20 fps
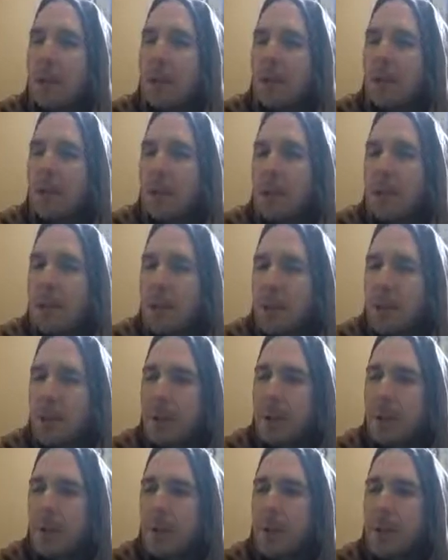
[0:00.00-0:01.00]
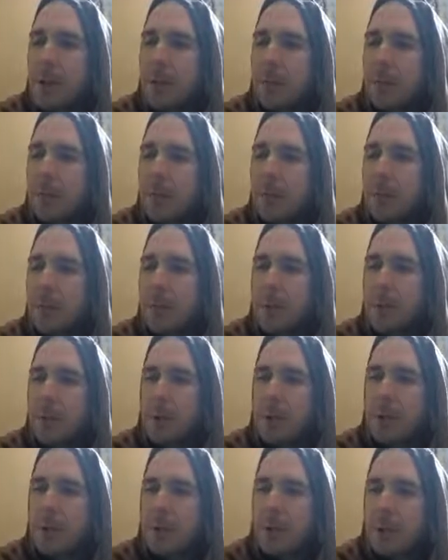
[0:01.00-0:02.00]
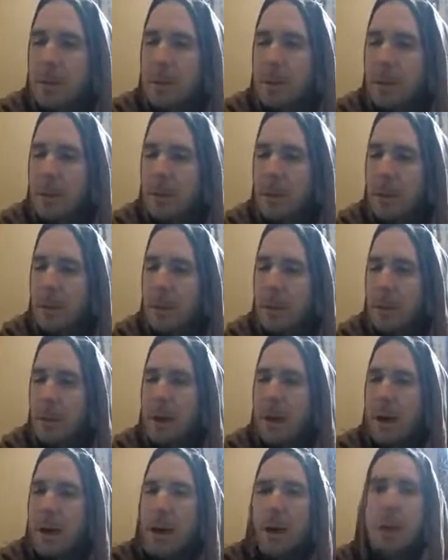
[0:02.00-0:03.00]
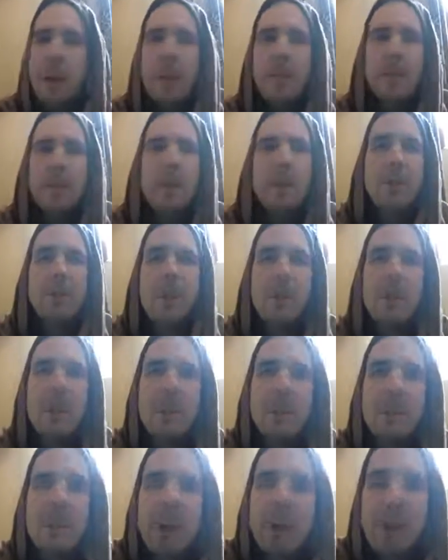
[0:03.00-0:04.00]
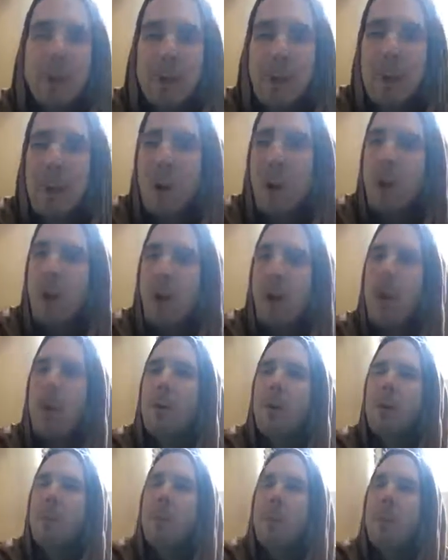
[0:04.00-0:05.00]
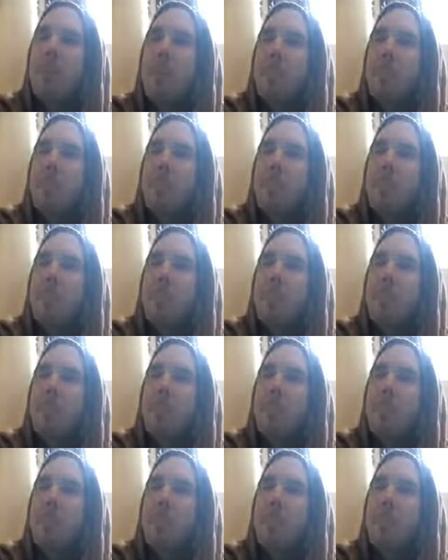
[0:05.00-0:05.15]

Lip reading: his position, his transcendental position. Let's say someone says, oh, Srila